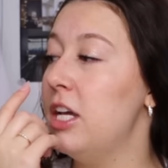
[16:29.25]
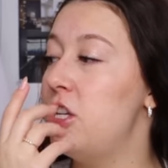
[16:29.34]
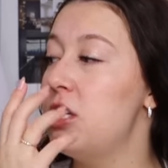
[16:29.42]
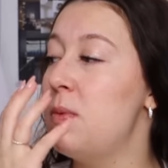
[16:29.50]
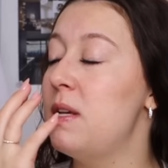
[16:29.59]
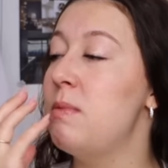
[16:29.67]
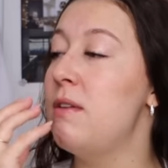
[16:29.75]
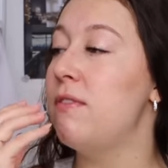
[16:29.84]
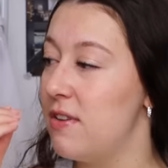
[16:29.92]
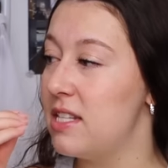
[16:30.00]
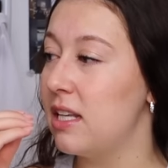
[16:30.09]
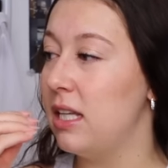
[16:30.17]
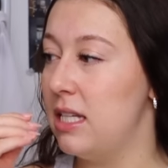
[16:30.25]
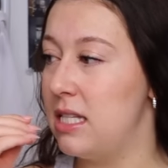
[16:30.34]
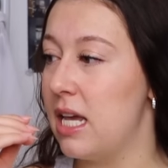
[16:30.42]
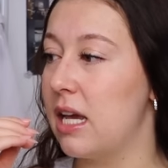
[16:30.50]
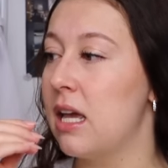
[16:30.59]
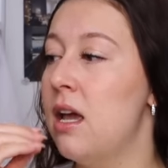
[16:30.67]
It just makes me physically
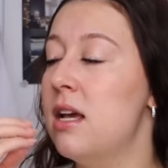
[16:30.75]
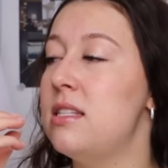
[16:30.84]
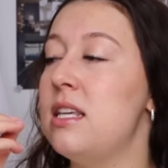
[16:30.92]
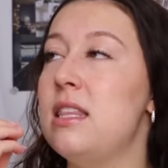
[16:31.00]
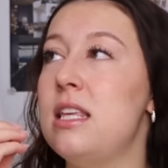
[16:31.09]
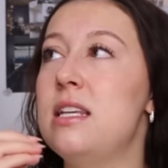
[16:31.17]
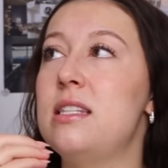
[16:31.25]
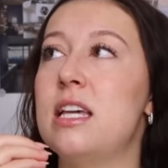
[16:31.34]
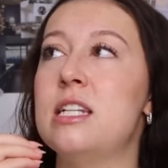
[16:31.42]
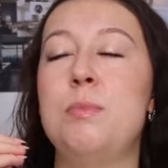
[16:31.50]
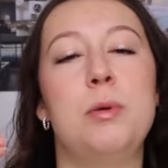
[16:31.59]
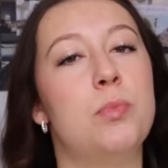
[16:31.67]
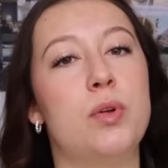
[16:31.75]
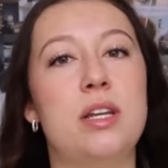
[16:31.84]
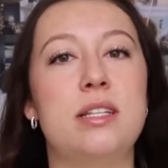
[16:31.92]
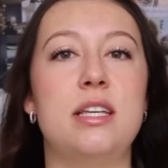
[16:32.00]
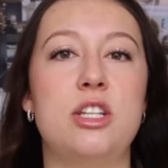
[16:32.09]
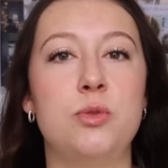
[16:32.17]
sick seeing these kids being put in
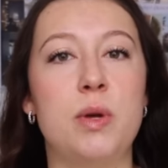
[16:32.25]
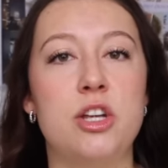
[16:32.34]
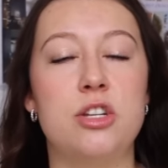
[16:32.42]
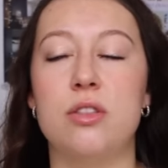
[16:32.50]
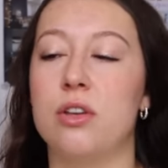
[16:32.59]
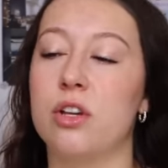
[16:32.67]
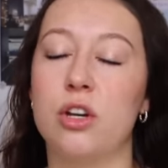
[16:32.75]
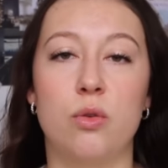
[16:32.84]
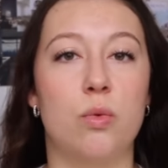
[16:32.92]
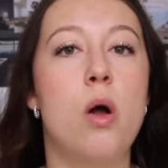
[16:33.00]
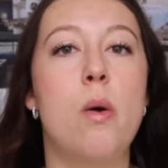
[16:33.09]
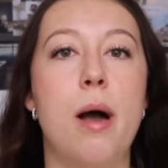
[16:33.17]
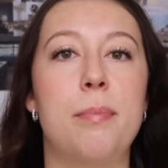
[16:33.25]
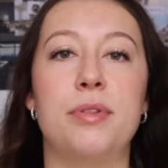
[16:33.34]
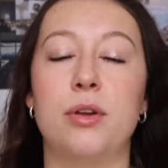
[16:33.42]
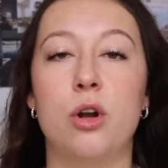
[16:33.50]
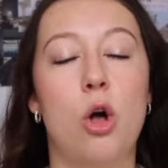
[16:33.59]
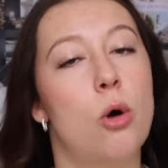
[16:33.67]
a situation and they're gonna grow up and
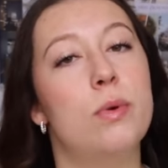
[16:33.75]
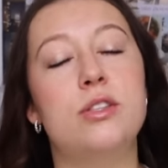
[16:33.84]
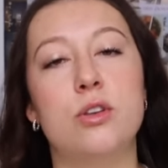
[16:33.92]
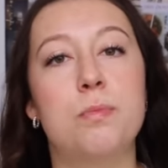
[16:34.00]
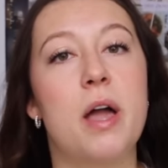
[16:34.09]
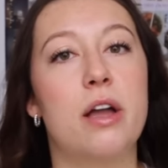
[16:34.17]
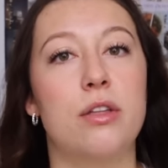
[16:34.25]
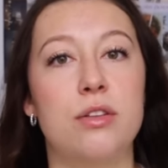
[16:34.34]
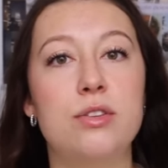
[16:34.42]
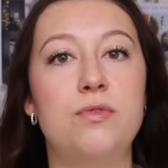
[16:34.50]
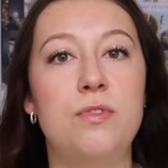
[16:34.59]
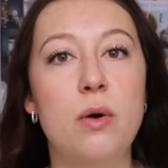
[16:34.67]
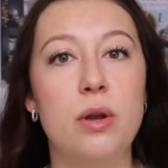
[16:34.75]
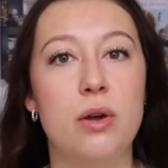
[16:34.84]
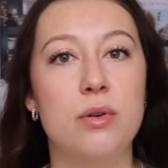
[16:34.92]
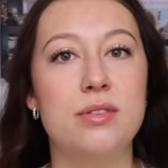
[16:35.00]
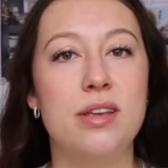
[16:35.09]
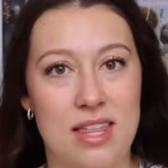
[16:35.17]
they're gonna always look back on those
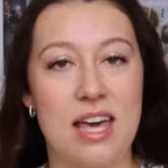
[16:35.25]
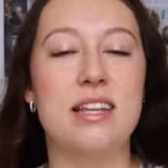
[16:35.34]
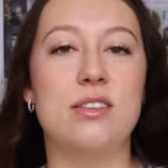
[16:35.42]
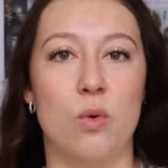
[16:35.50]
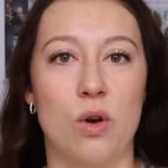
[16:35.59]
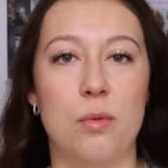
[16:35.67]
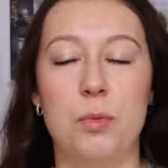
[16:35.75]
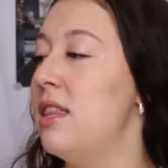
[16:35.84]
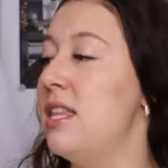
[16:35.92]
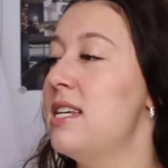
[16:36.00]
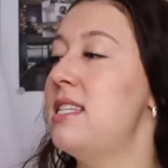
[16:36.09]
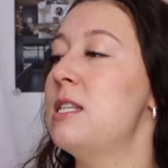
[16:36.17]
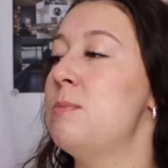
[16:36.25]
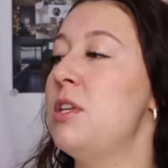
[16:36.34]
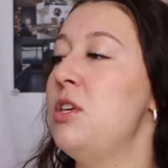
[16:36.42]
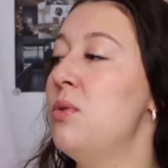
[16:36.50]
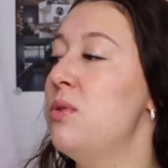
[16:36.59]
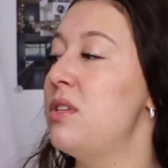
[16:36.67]
photos. That is horrible. This has
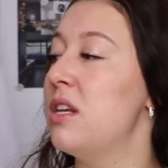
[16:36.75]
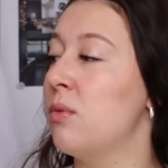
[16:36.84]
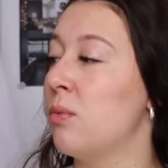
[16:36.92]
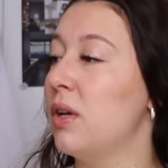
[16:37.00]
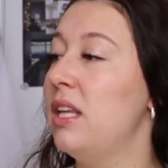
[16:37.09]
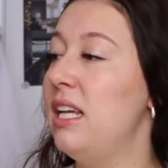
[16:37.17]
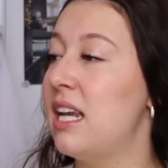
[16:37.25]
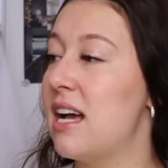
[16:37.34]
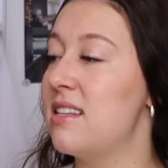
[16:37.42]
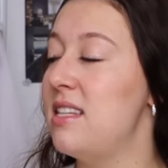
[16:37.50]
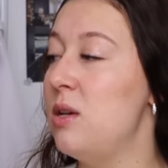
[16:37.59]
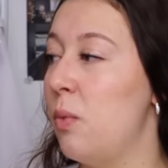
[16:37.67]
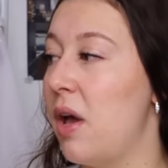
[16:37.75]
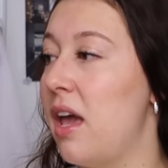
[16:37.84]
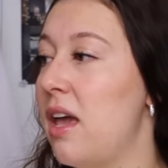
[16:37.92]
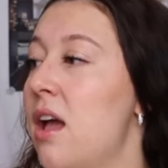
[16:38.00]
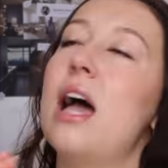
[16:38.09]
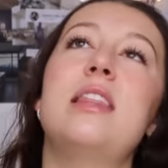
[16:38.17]
been used in a really nasty
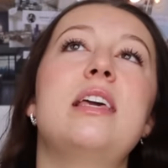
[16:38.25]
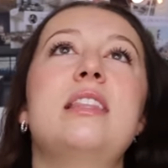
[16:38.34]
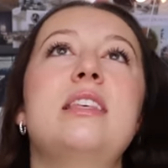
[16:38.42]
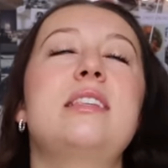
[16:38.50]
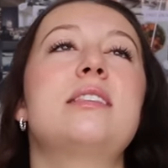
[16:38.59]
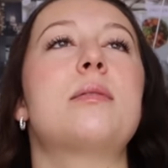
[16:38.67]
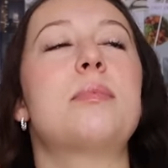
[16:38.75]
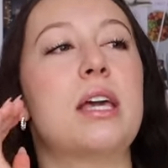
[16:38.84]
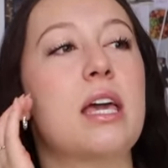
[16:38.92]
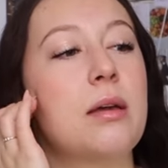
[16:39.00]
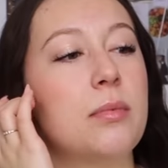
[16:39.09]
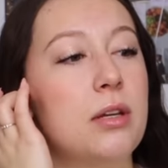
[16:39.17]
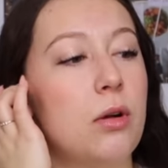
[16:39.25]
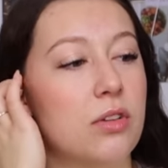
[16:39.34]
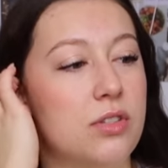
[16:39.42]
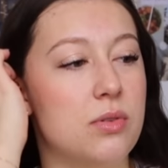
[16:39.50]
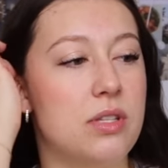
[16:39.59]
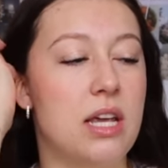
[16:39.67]
way. And this is something I am gonna
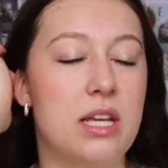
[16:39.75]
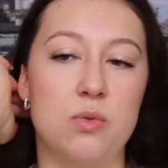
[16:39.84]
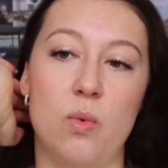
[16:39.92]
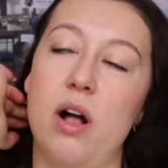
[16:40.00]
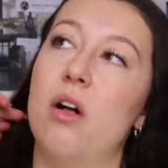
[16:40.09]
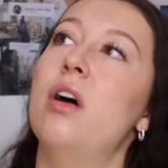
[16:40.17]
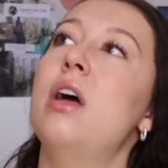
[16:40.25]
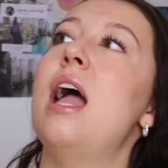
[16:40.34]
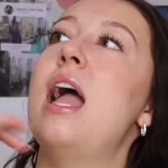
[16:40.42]
also say as well.